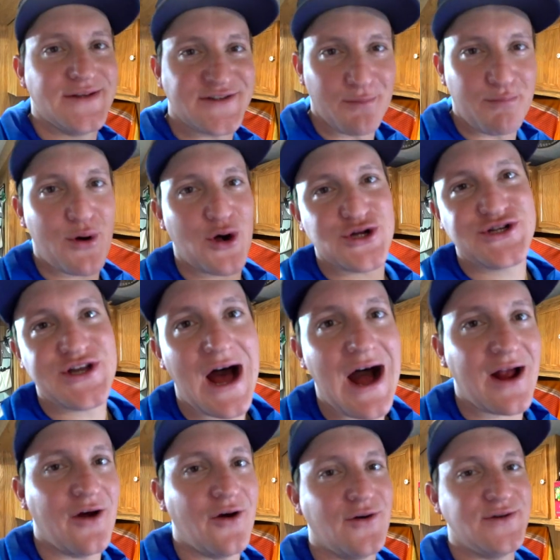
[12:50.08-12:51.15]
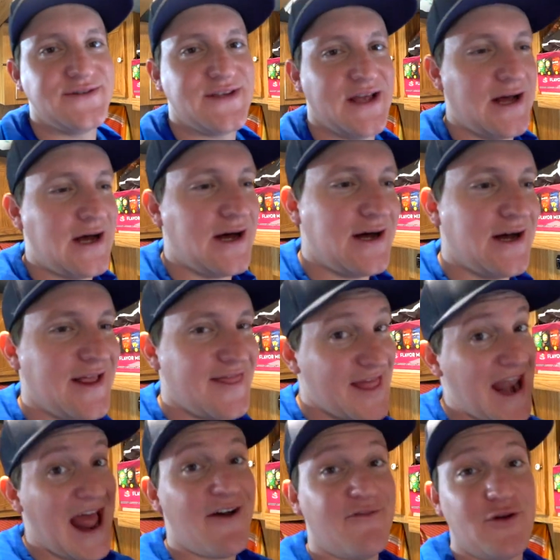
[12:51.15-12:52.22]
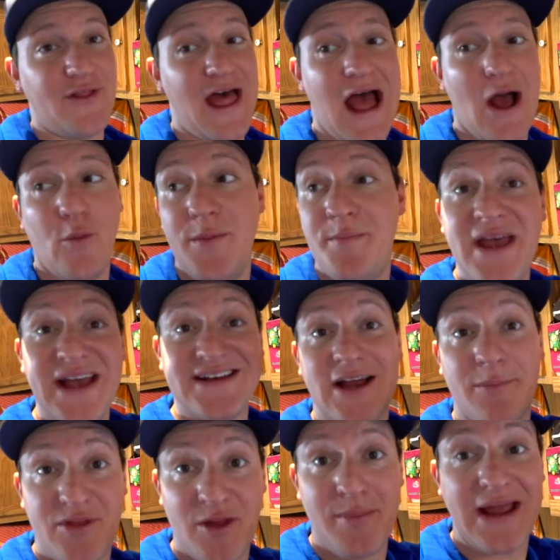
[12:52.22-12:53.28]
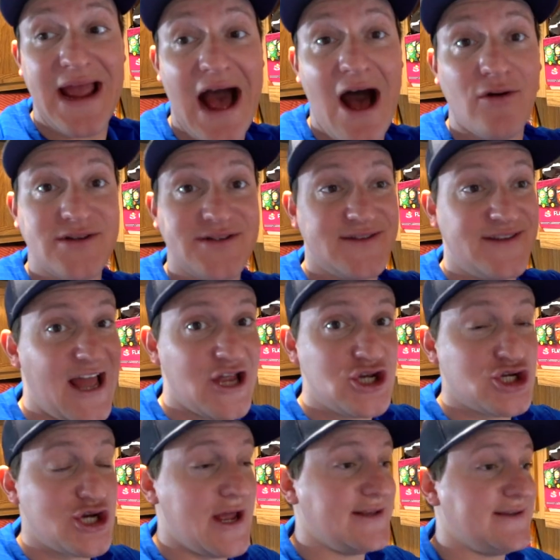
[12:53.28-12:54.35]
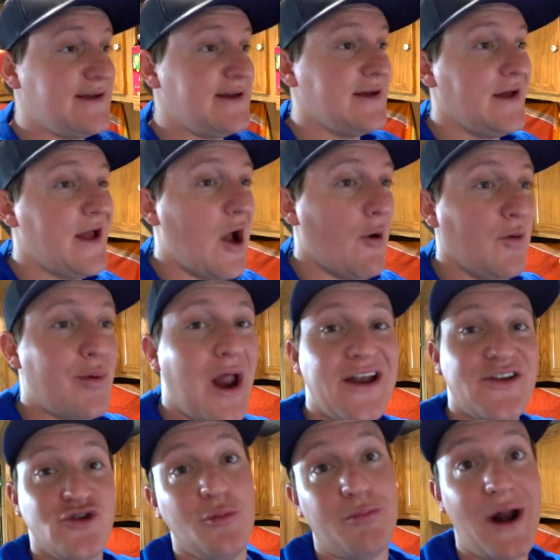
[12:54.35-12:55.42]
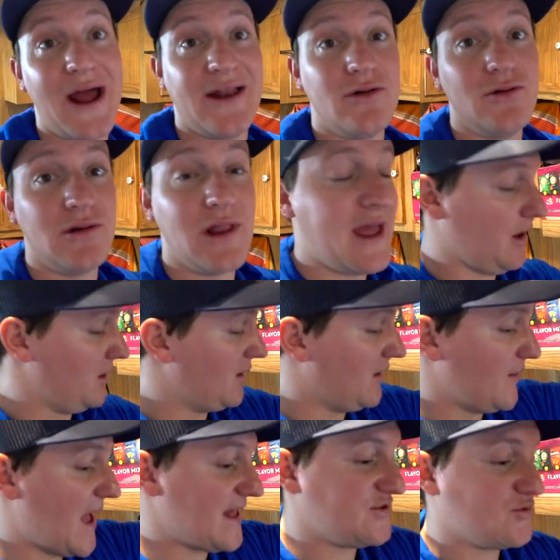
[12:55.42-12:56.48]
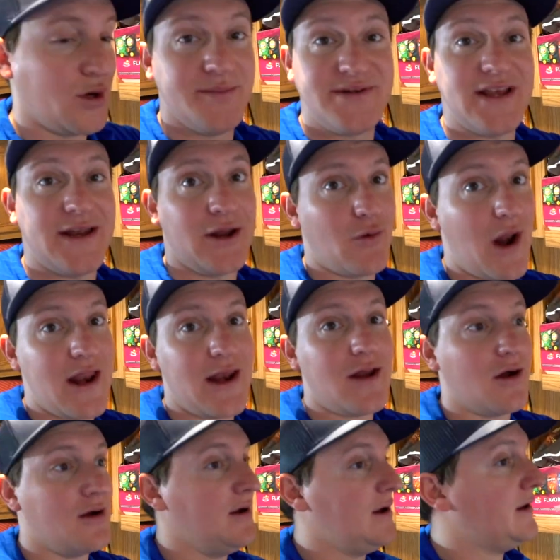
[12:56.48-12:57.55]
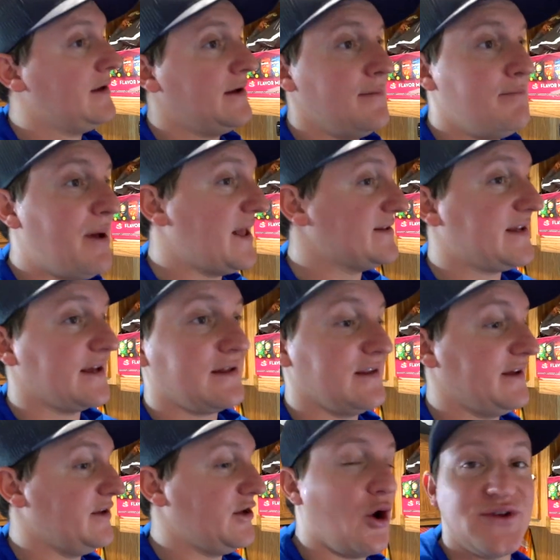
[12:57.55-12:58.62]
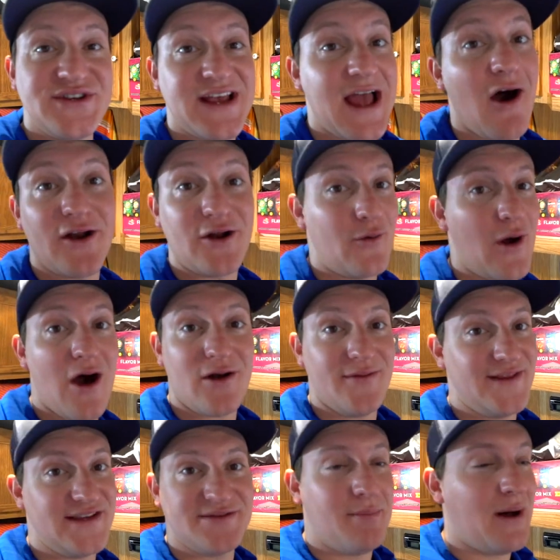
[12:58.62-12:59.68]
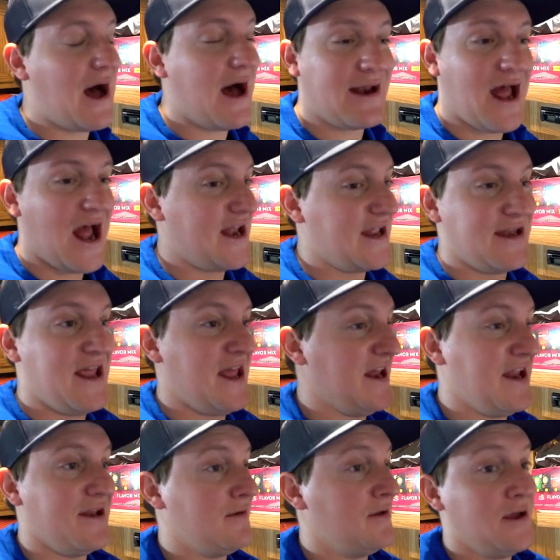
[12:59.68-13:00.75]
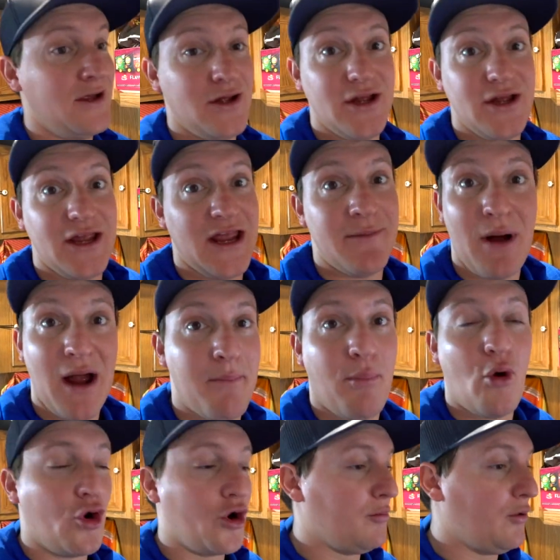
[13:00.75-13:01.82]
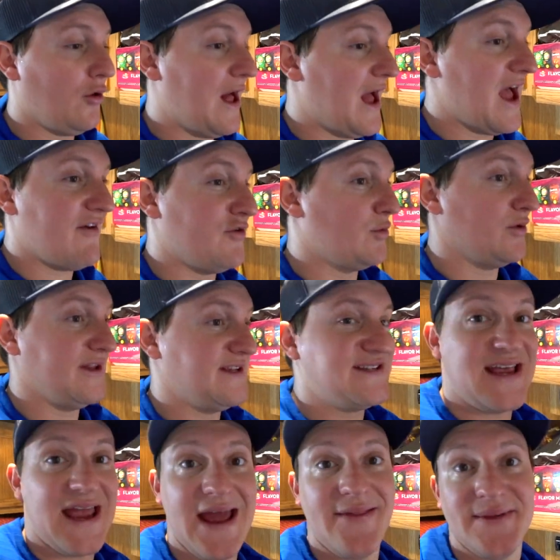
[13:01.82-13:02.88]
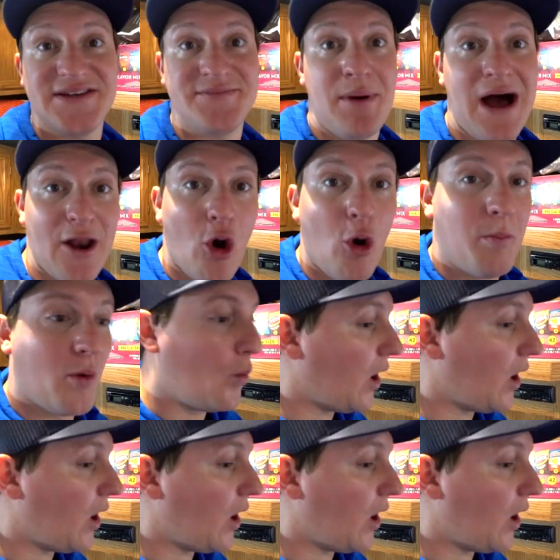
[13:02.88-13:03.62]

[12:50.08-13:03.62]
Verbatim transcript: some perch tacos, uh, and then after that we picked up the big house, the ice shanty, and we brought it to a brand new lake, and that's where I'm sitting right here. Basically no scouting around on the spot. I didn't hit it in my portable. I haven't really scanned this spot open